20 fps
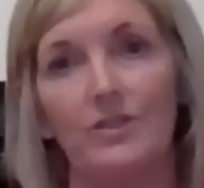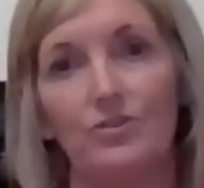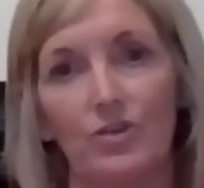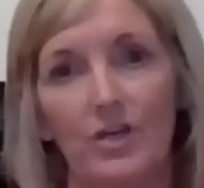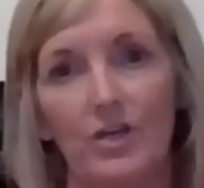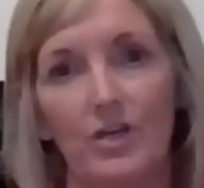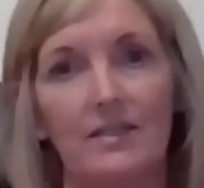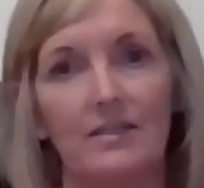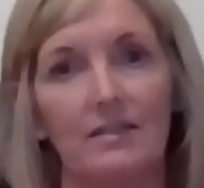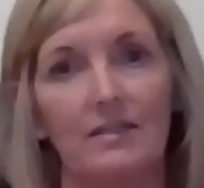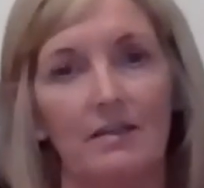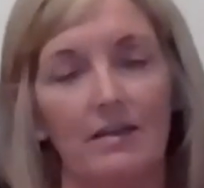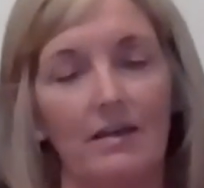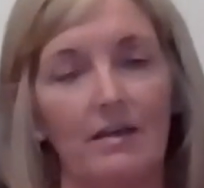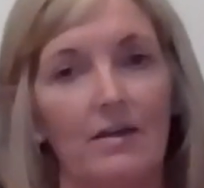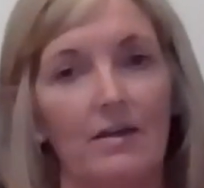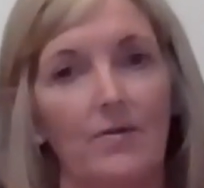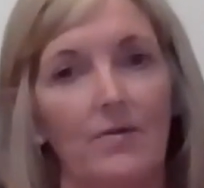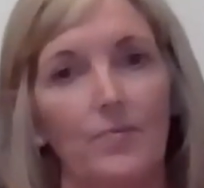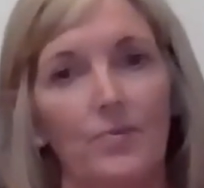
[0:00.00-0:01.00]
attract the
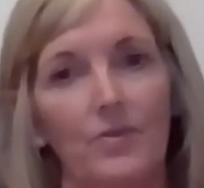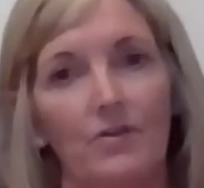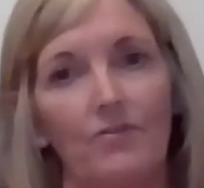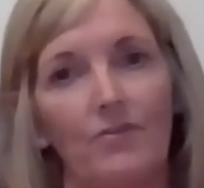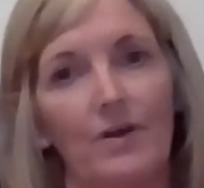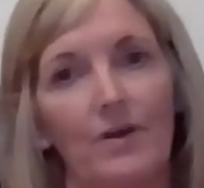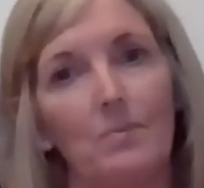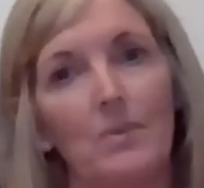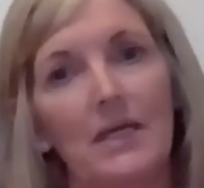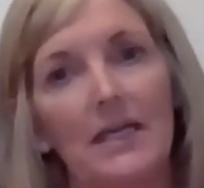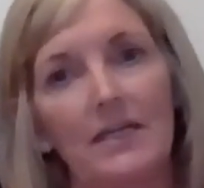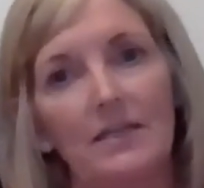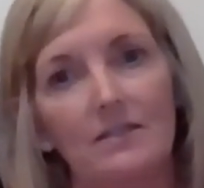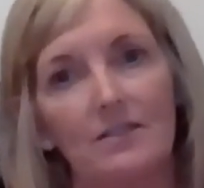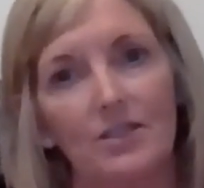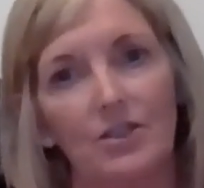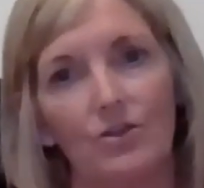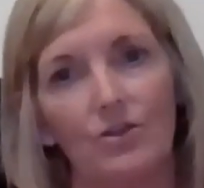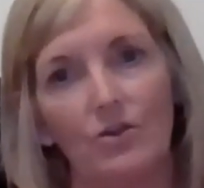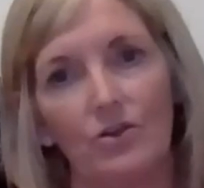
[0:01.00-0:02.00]

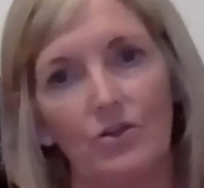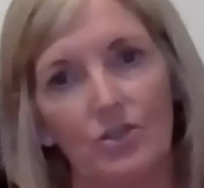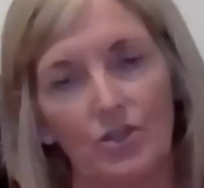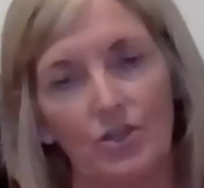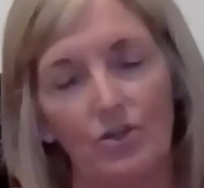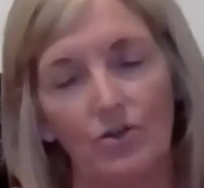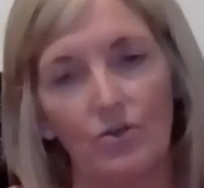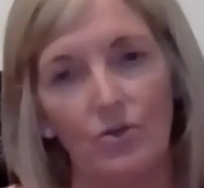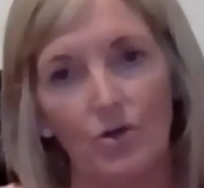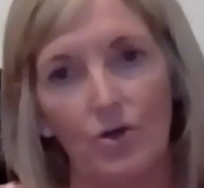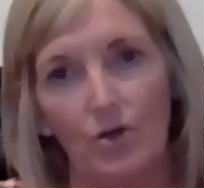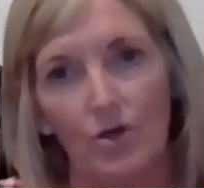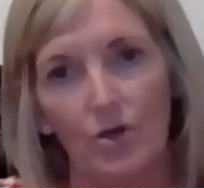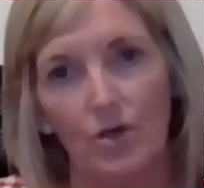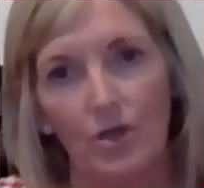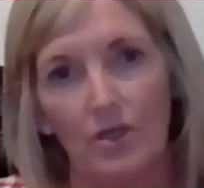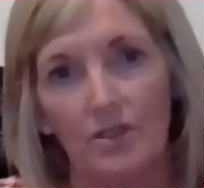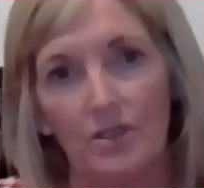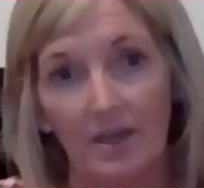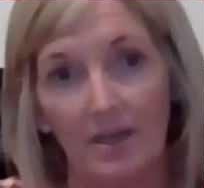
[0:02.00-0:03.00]
families to
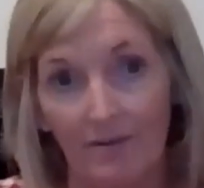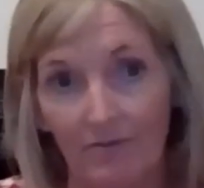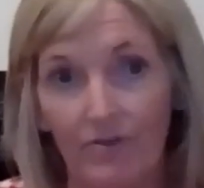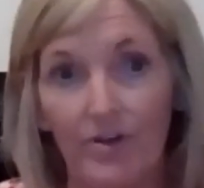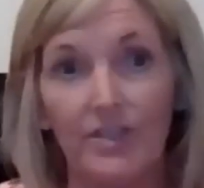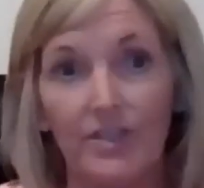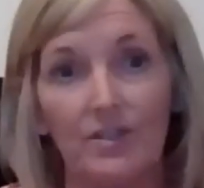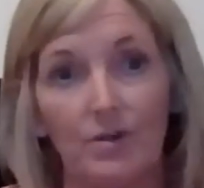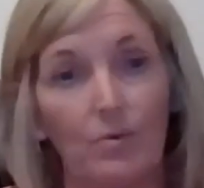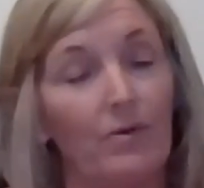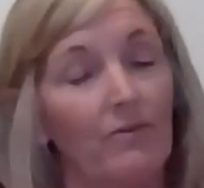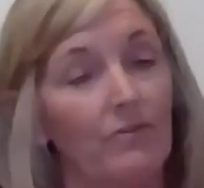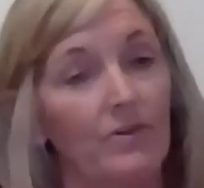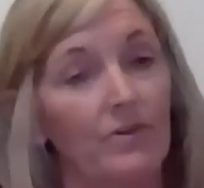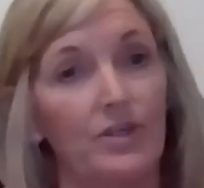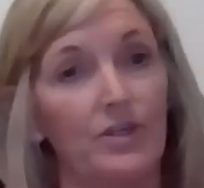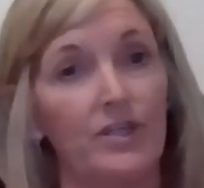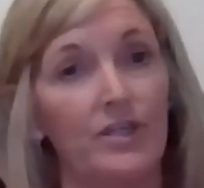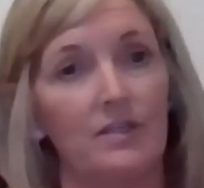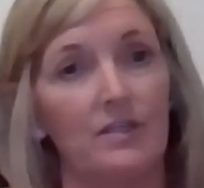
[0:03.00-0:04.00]

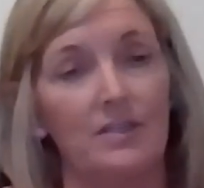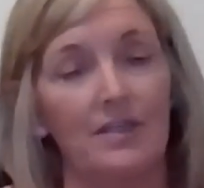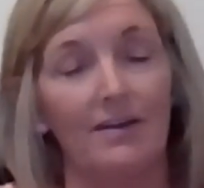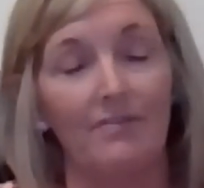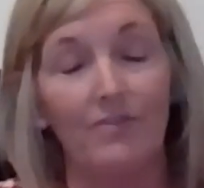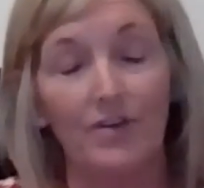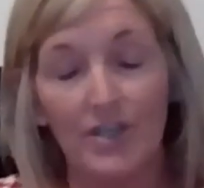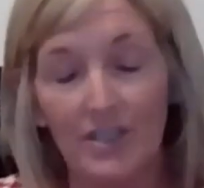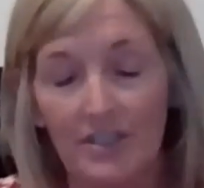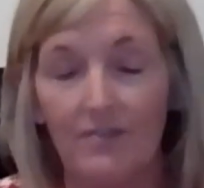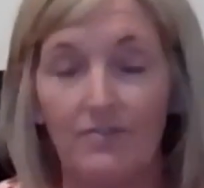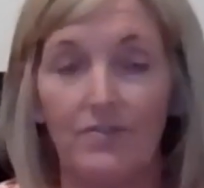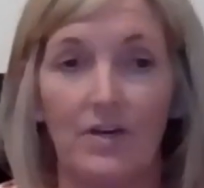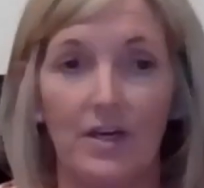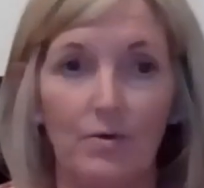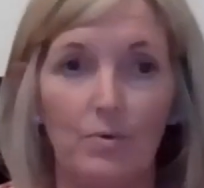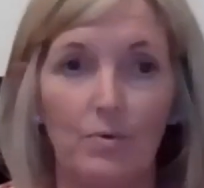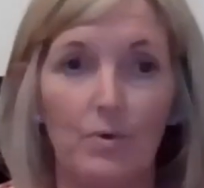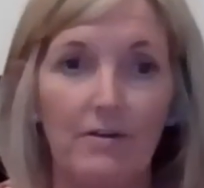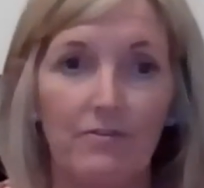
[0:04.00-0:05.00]
diversify
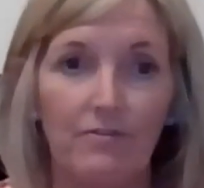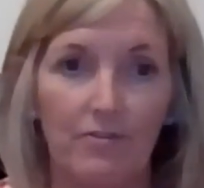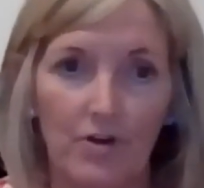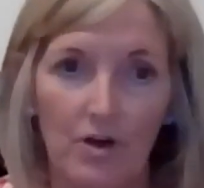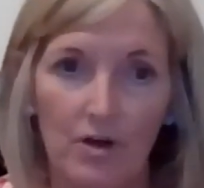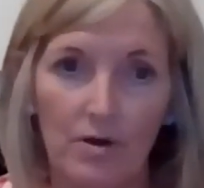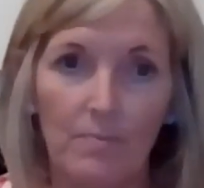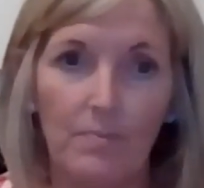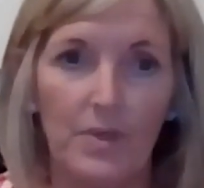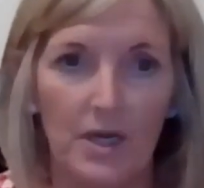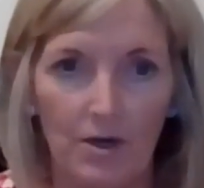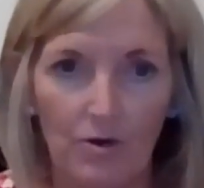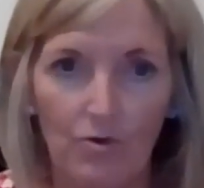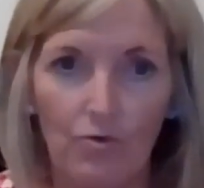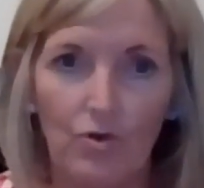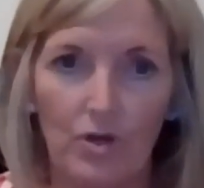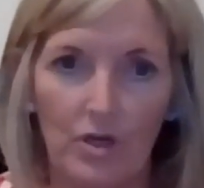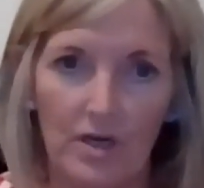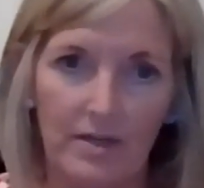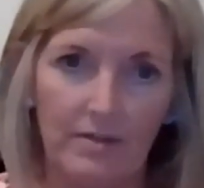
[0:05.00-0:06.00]
away from the
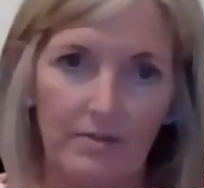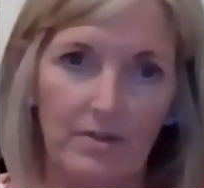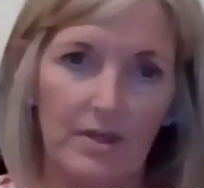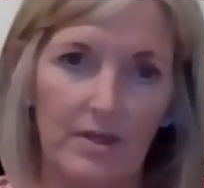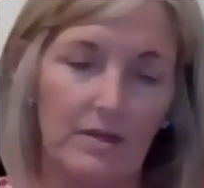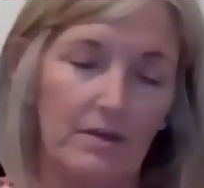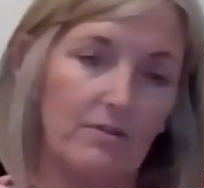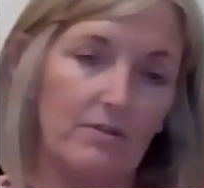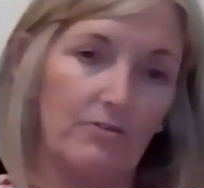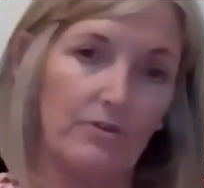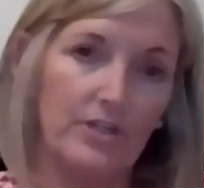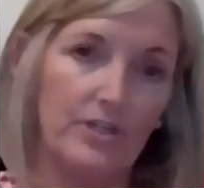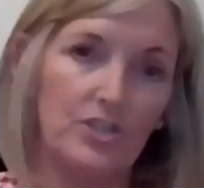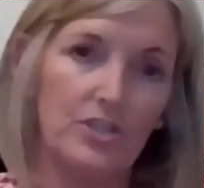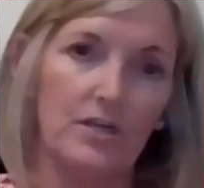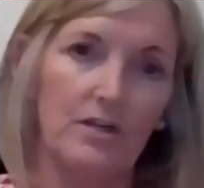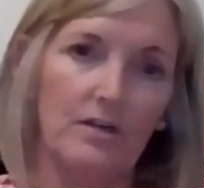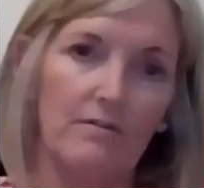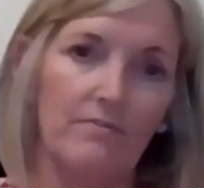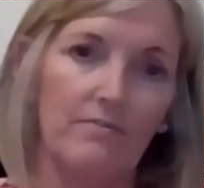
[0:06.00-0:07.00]
local and the
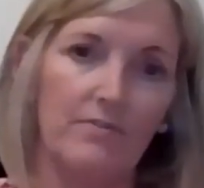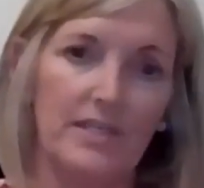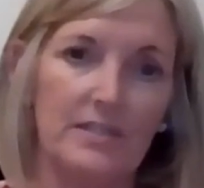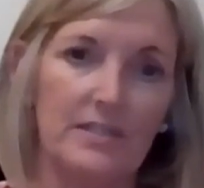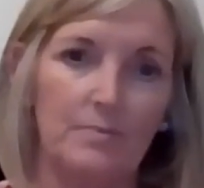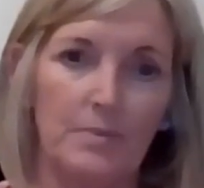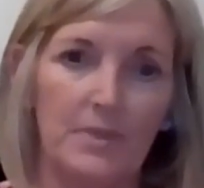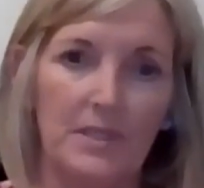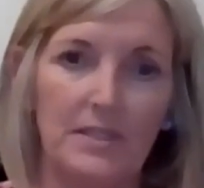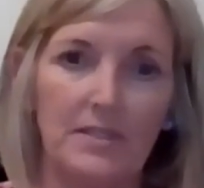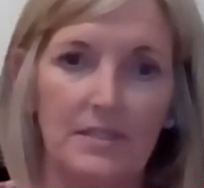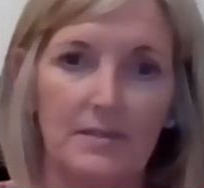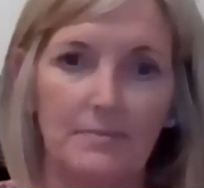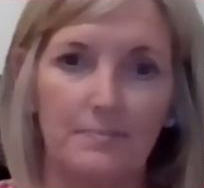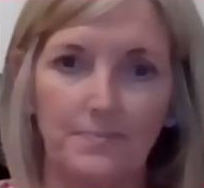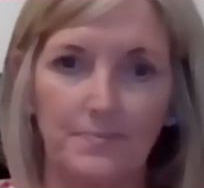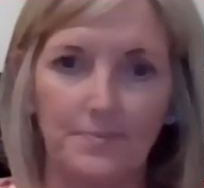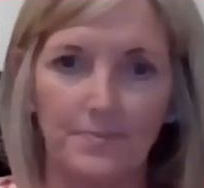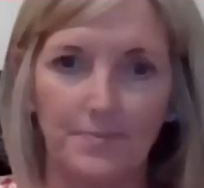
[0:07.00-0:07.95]
regional investments.